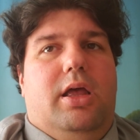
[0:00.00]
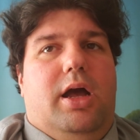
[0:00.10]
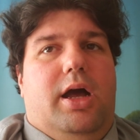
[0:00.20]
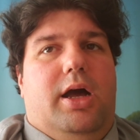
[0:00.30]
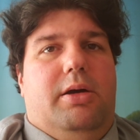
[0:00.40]

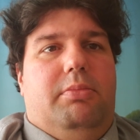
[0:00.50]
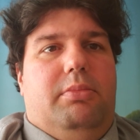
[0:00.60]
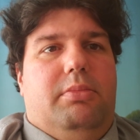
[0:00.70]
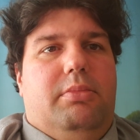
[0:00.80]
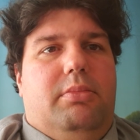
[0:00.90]

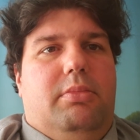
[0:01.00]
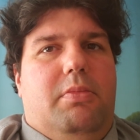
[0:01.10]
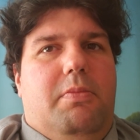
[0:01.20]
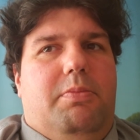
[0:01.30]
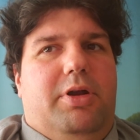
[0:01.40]
Um,
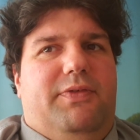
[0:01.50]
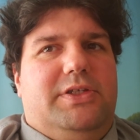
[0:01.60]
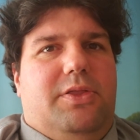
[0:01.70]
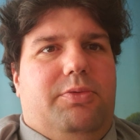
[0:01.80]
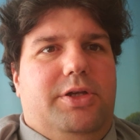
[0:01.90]
but if
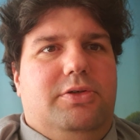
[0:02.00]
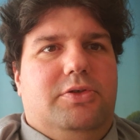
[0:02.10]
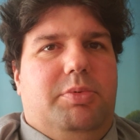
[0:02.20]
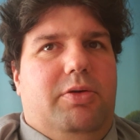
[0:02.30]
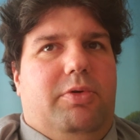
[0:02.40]
it's a 3-2
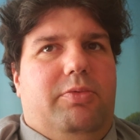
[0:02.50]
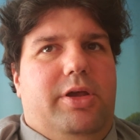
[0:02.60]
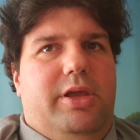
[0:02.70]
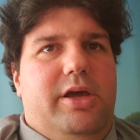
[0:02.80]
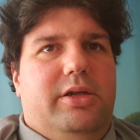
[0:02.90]
split one
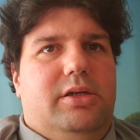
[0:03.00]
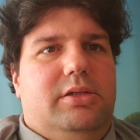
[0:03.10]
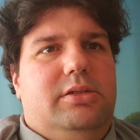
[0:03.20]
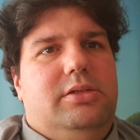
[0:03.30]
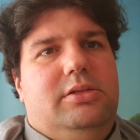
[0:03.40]
way or the
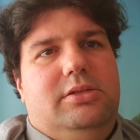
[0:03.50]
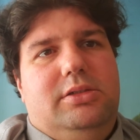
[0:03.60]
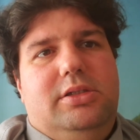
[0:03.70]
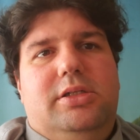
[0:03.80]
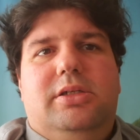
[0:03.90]
other,
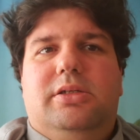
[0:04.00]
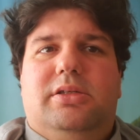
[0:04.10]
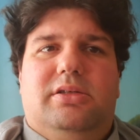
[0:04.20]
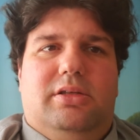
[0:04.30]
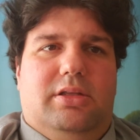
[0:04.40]
eh,
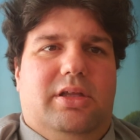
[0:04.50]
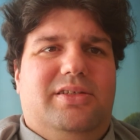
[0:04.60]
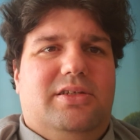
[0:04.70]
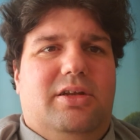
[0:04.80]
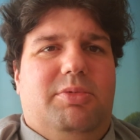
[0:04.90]

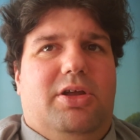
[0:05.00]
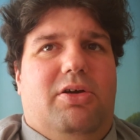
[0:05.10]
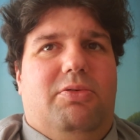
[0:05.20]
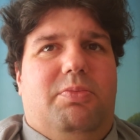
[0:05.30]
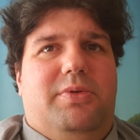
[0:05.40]
it's going to be
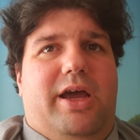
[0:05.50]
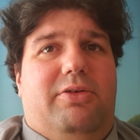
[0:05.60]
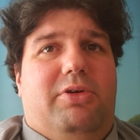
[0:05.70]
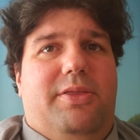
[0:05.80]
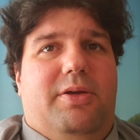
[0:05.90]
go down
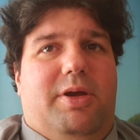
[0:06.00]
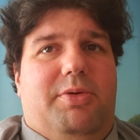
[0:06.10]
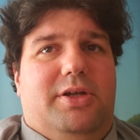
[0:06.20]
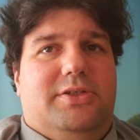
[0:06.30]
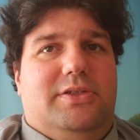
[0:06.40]
to where I think my
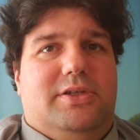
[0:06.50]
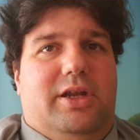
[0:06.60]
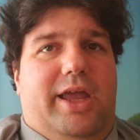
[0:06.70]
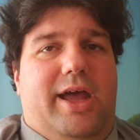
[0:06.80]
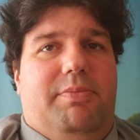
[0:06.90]
prediction is
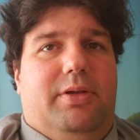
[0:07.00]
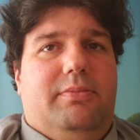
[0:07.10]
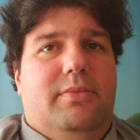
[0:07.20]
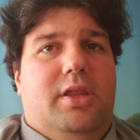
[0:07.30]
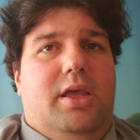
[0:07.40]
going to happen.
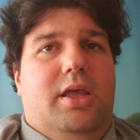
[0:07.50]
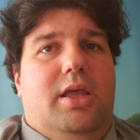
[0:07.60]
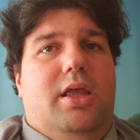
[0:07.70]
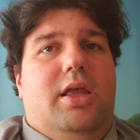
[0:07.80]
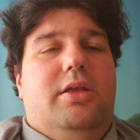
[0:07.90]

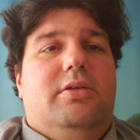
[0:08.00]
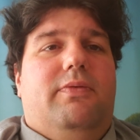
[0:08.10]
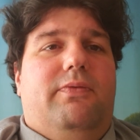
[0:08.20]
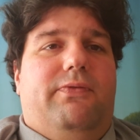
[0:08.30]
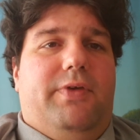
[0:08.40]

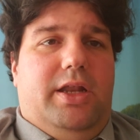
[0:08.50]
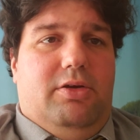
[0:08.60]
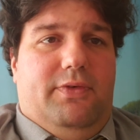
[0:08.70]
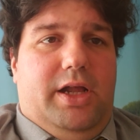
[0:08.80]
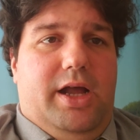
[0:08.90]
Fading
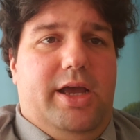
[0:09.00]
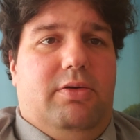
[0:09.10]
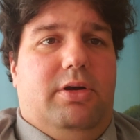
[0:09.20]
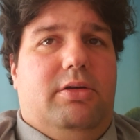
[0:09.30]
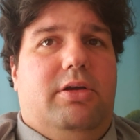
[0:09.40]
over to
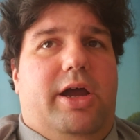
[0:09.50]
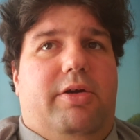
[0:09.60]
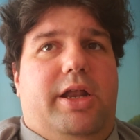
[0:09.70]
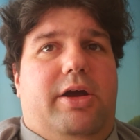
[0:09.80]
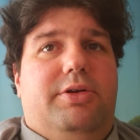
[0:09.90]
Iowa, I
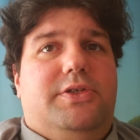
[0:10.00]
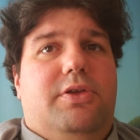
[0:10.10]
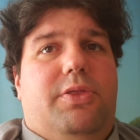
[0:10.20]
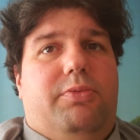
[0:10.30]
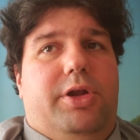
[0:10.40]
right now is
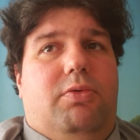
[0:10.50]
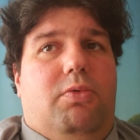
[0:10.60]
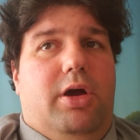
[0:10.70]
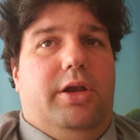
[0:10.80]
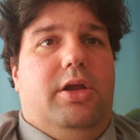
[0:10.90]
3 to
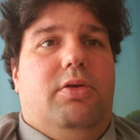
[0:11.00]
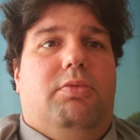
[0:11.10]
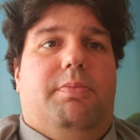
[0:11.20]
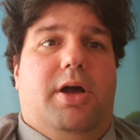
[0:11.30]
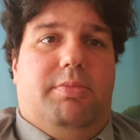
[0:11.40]
1
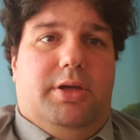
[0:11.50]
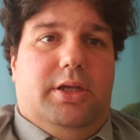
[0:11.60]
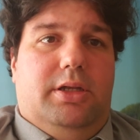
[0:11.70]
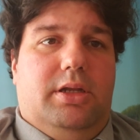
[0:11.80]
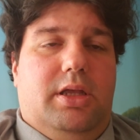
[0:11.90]

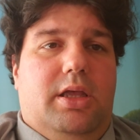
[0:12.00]
Republican,